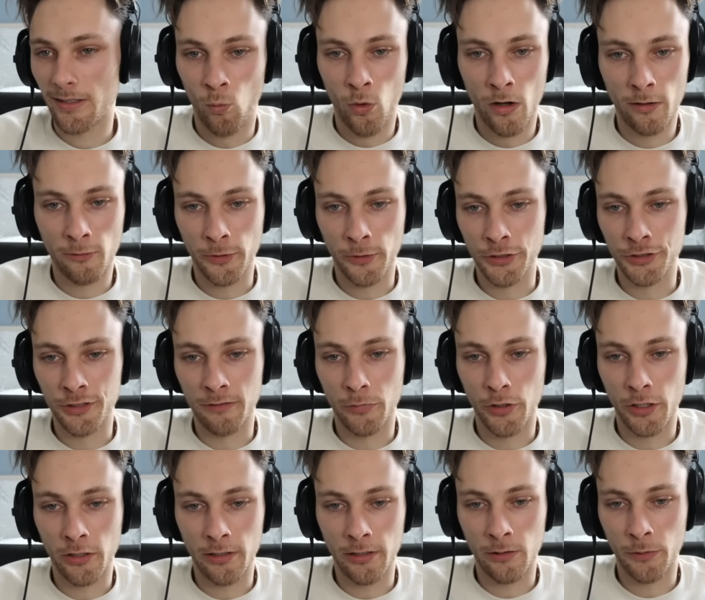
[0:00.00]
what region in
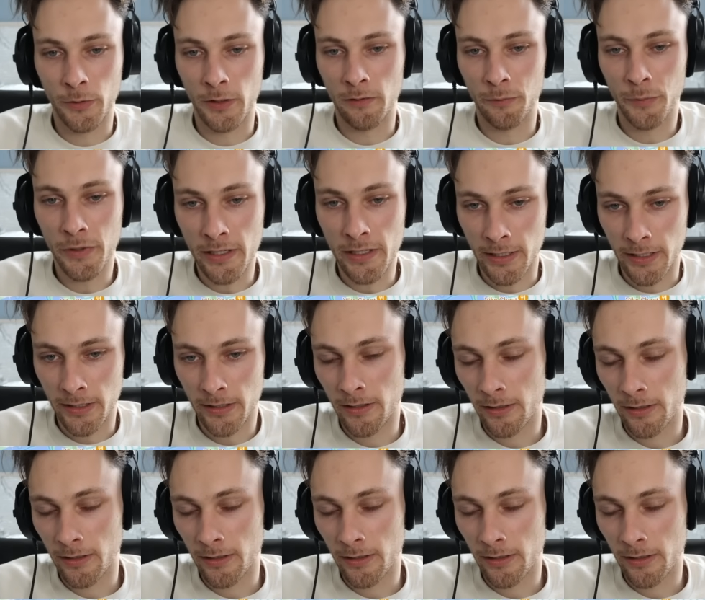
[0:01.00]
Berkeley are we going to be in?